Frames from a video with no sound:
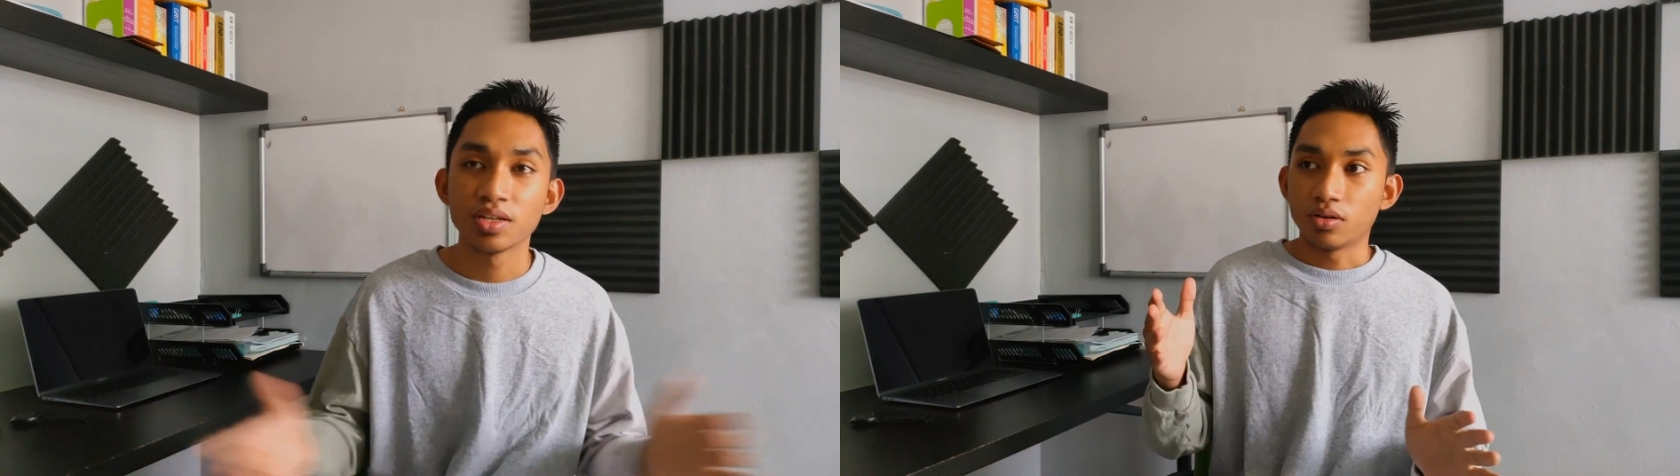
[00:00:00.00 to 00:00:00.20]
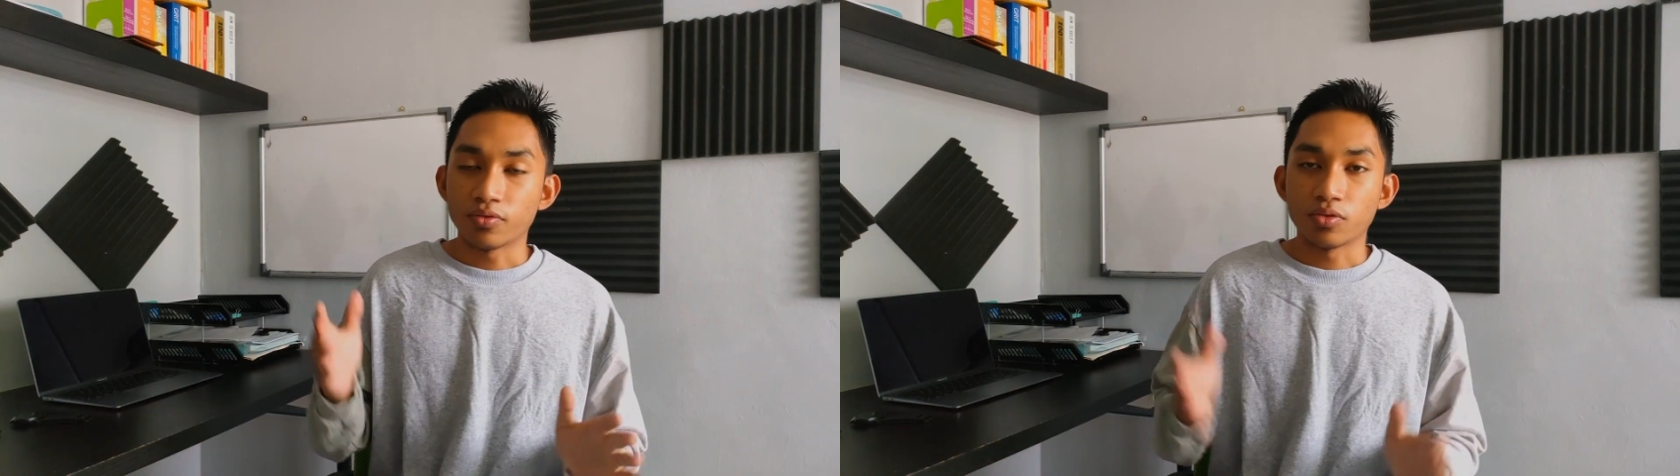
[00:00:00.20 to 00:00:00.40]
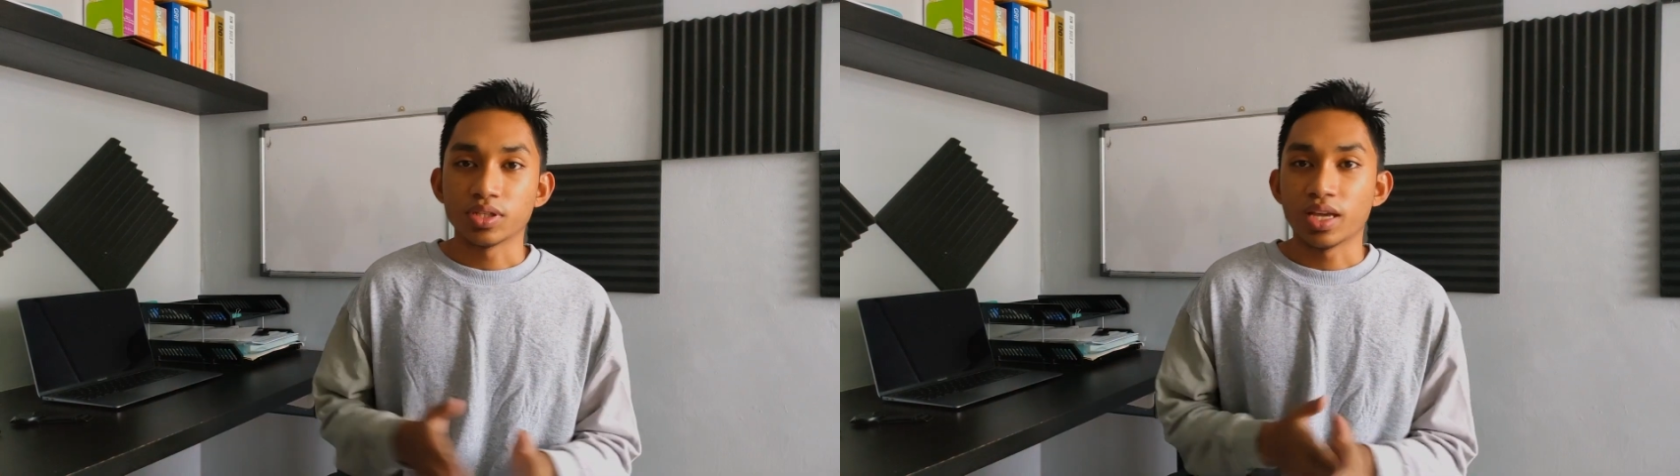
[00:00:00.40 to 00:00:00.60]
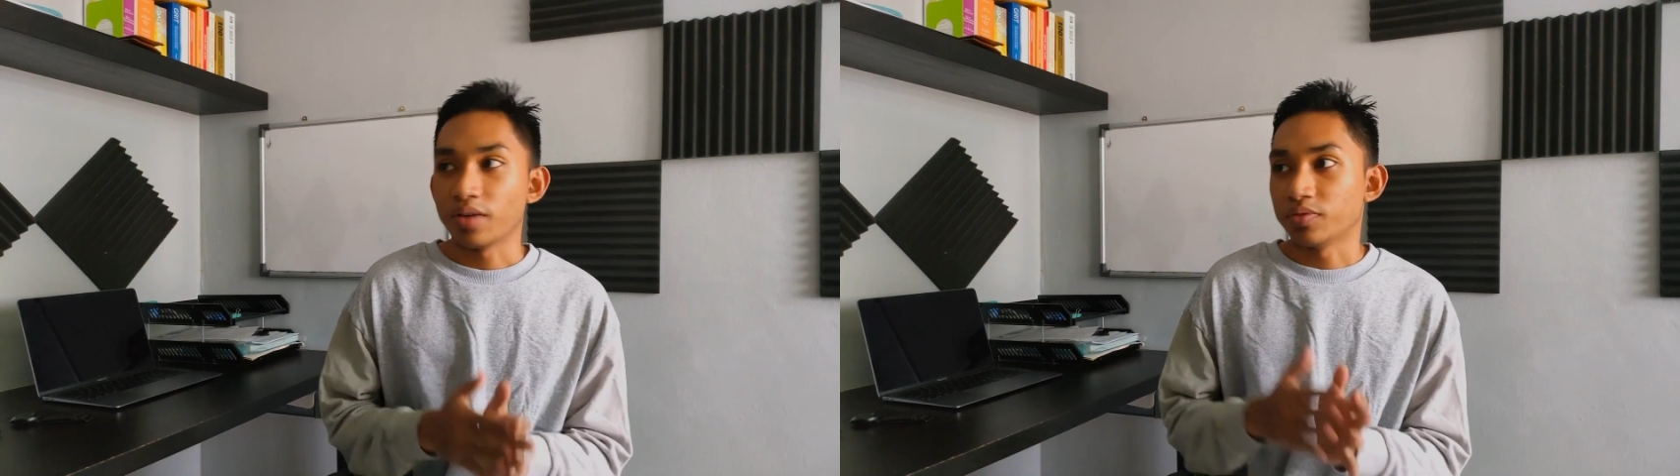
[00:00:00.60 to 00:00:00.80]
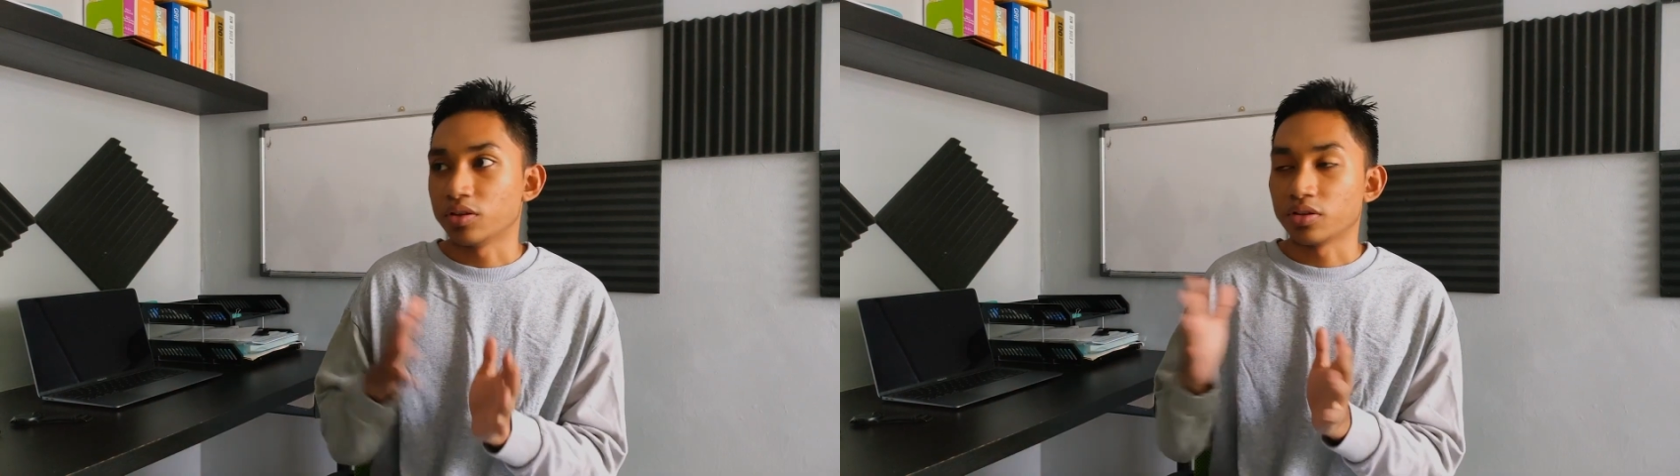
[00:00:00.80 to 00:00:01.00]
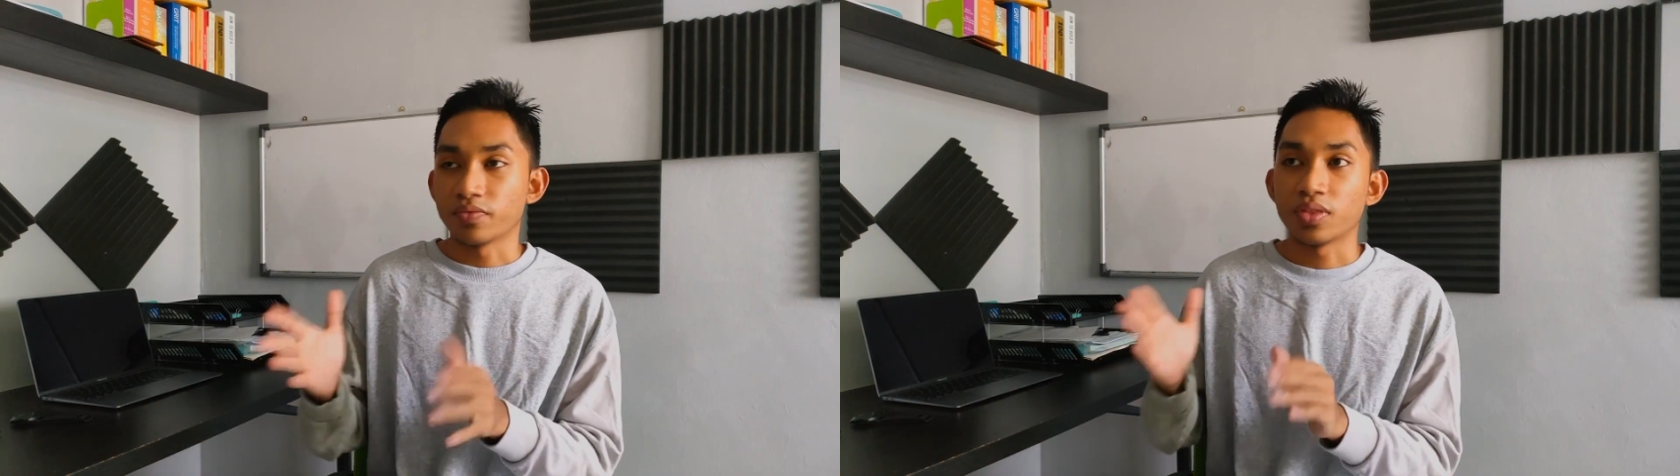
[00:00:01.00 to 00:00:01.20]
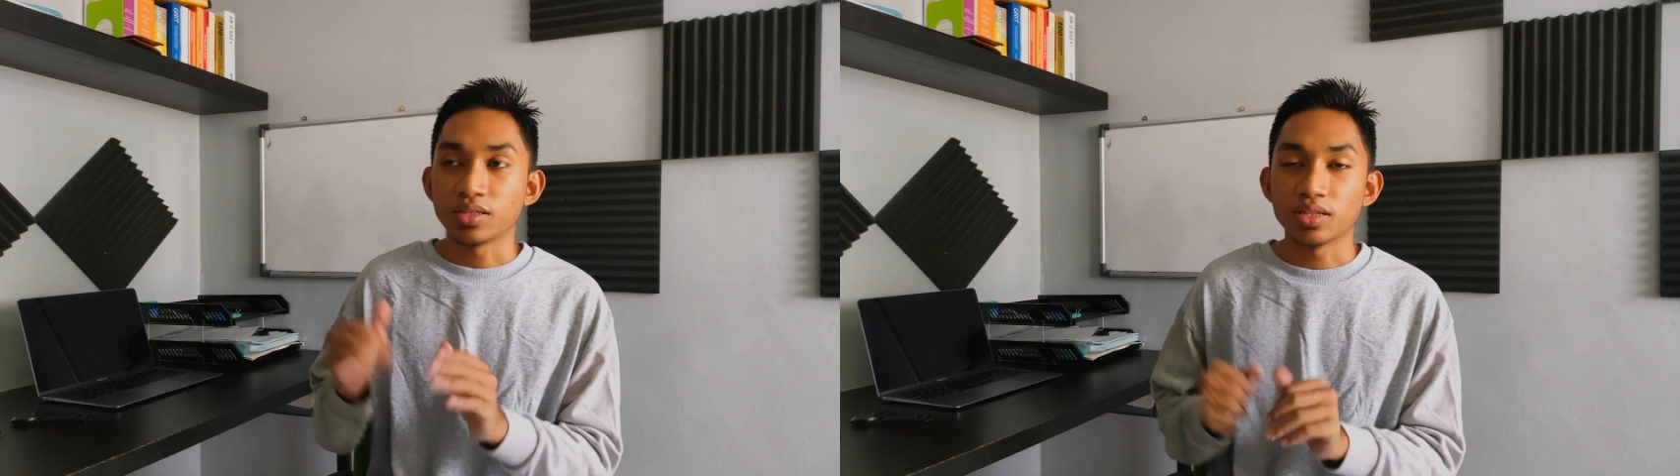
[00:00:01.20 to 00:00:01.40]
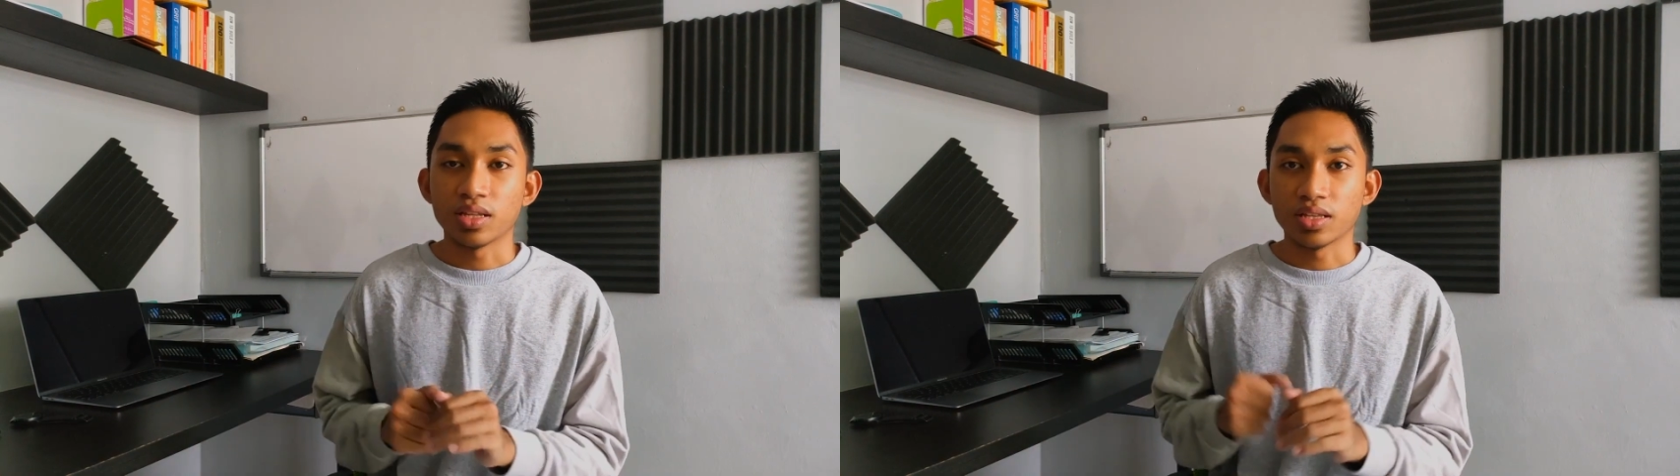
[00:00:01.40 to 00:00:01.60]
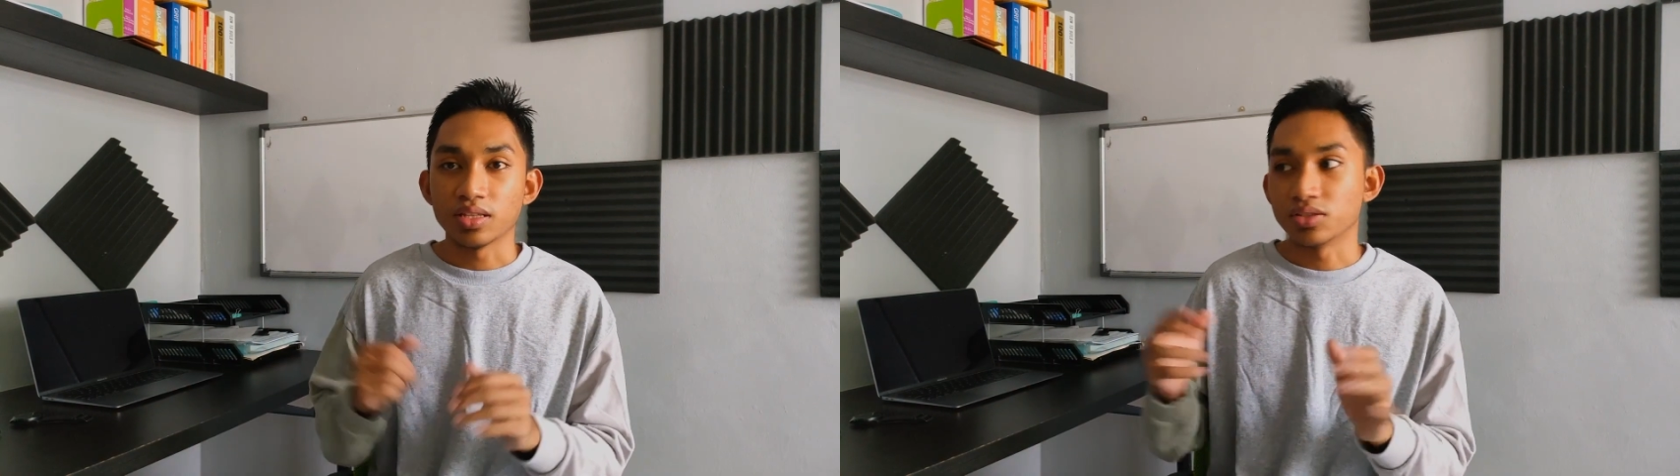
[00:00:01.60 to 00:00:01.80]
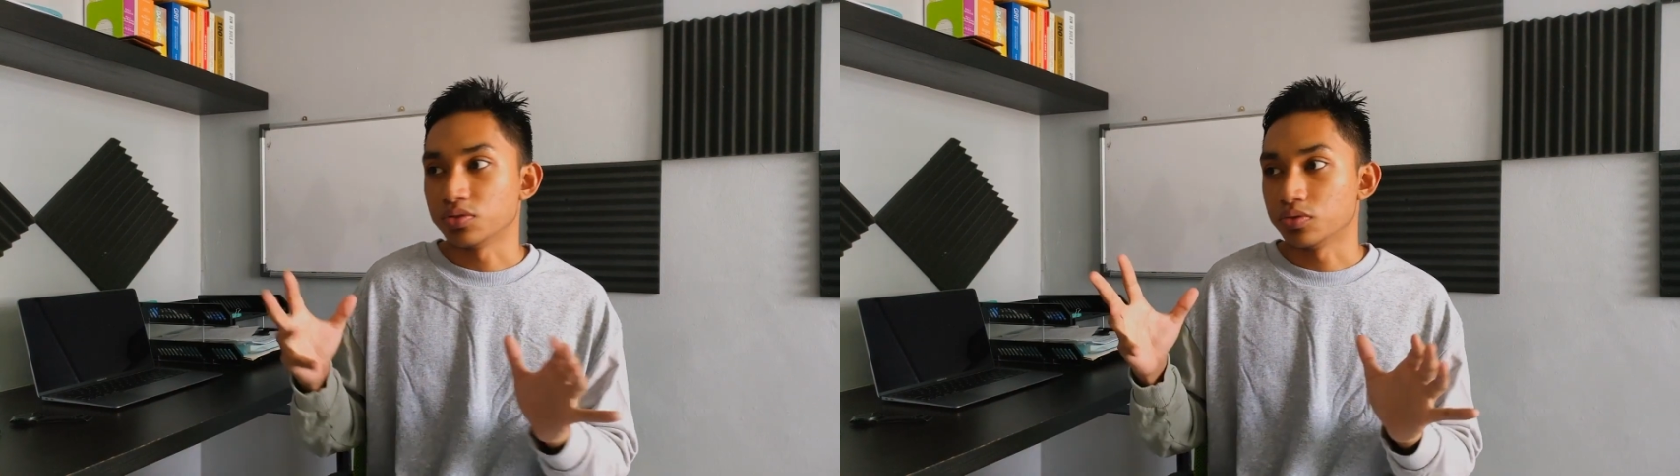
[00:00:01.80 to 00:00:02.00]
Of course, I have a lot of things that I
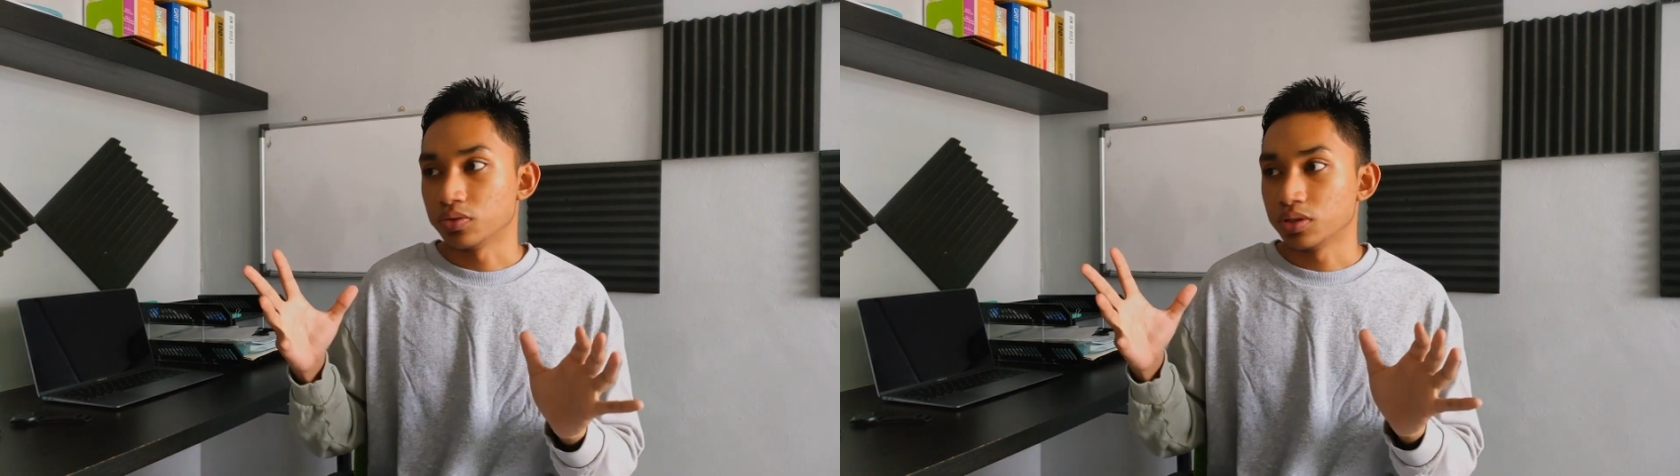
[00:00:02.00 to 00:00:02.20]
need to